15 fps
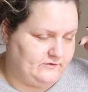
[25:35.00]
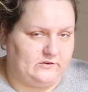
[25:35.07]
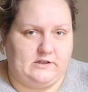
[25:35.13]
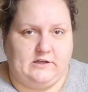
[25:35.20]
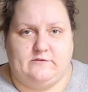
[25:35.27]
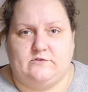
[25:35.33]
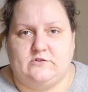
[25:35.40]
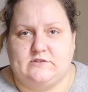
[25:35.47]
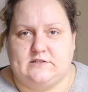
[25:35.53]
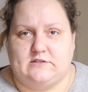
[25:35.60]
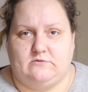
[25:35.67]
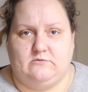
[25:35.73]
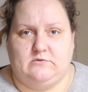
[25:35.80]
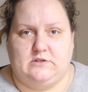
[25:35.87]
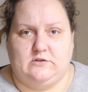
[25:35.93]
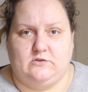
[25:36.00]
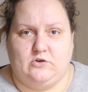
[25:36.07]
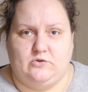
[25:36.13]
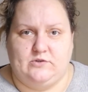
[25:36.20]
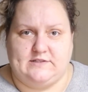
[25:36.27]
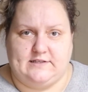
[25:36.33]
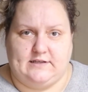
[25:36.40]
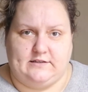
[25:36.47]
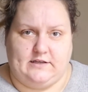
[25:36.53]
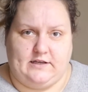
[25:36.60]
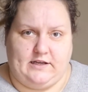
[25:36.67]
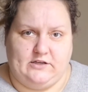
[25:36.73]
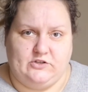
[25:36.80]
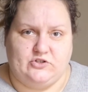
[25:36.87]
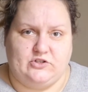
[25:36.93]
even give to someone who's that
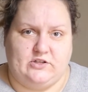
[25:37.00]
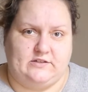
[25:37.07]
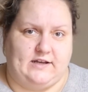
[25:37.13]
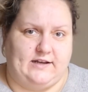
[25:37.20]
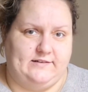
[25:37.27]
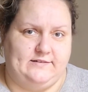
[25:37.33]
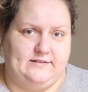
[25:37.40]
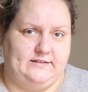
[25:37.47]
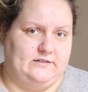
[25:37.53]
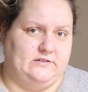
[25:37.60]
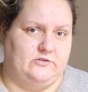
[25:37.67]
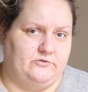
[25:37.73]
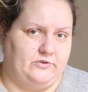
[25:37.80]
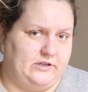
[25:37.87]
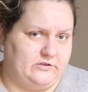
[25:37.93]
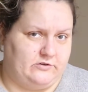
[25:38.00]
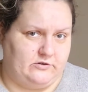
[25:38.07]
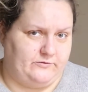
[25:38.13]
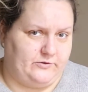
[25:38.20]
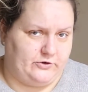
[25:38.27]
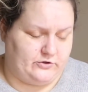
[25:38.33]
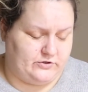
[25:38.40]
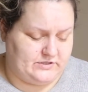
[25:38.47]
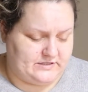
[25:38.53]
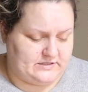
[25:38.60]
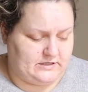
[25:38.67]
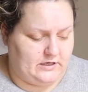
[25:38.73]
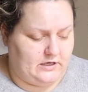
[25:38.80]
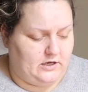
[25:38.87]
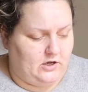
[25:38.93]
age, that ideal reader of
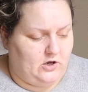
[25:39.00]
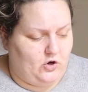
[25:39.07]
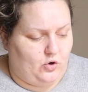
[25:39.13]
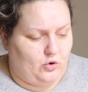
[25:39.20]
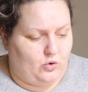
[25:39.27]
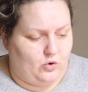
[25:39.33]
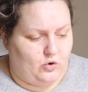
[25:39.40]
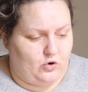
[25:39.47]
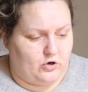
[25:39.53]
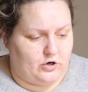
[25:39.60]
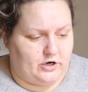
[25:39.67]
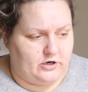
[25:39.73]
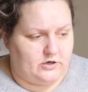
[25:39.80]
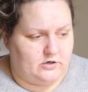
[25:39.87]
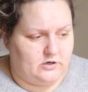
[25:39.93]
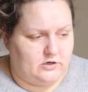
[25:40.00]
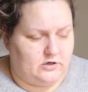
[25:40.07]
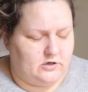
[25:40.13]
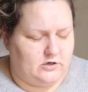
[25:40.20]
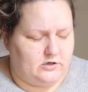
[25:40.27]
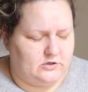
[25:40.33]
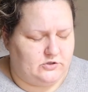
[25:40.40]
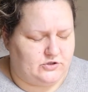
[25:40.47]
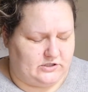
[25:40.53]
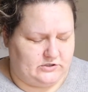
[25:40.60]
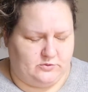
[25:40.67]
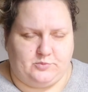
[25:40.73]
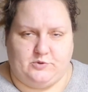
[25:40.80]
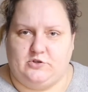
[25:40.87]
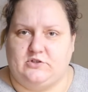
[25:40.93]
yours, or try
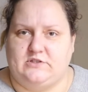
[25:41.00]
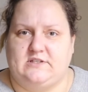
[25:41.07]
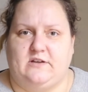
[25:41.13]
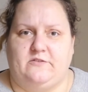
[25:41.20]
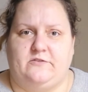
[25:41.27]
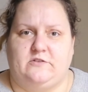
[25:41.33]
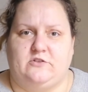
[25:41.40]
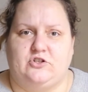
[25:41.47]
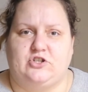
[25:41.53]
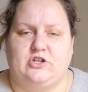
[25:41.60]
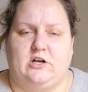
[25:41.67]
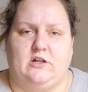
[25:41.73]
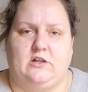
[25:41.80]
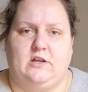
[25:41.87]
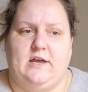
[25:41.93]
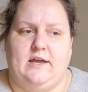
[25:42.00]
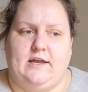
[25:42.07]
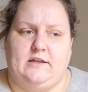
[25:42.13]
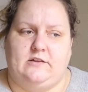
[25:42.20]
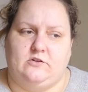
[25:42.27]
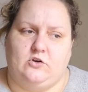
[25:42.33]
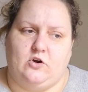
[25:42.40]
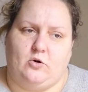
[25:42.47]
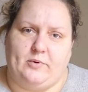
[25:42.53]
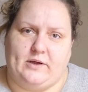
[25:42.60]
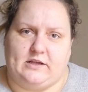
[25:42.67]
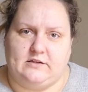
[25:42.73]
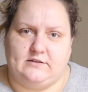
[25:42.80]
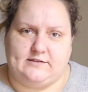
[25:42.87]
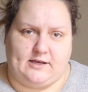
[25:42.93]
to put yourself in a shell and go
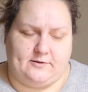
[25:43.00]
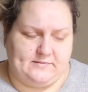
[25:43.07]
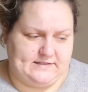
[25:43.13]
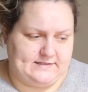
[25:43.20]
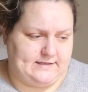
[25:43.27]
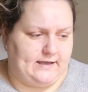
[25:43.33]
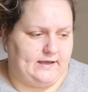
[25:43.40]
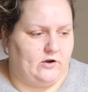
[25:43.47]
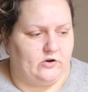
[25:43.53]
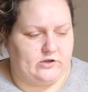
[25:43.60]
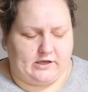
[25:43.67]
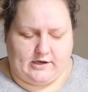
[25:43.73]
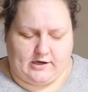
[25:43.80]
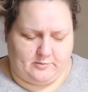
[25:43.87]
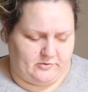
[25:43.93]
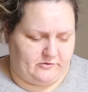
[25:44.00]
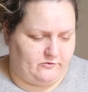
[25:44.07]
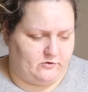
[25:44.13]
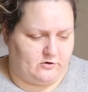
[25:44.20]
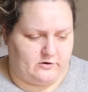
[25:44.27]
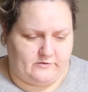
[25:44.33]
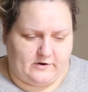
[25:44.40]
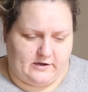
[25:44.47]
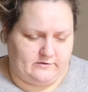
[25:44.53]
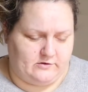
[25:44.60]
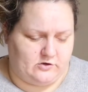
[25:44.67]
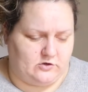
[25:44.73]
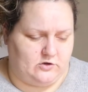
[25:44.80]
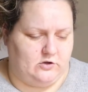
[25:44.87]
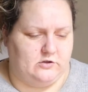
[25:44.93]
back in time and say, okay, I'm a 4 or 5
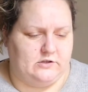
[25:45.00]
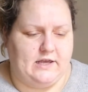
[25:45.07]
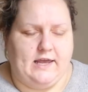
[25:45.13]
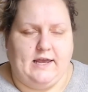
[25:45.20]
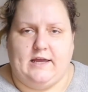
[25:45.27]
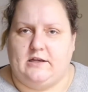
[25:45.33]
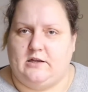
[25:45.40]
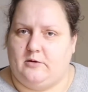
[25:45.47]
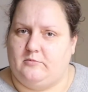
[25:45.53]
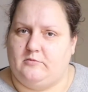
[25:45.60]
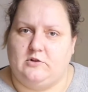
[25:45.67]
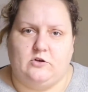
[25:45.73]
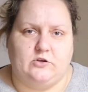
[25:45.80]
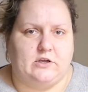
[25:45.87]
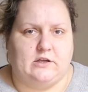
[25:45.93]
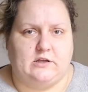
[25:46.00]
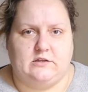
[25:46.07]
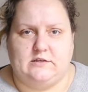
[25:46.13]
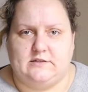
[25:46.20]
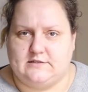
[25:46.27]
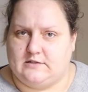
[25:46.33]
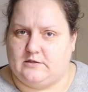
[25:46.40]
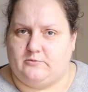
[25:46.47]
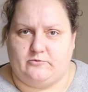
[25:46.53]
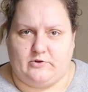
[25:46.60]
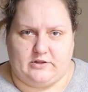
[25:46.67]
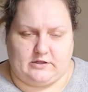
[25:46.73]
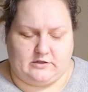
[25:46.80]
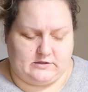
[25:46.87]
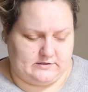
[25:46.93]
year old and I'm looking at this and I'm
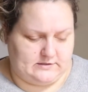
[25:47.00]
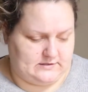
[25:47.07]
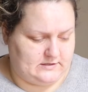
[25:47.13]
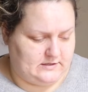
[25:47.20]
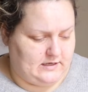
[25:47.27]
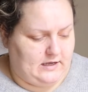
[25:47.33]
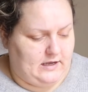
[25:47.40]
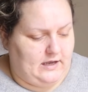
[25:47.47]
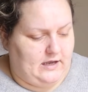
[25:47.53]
reading this.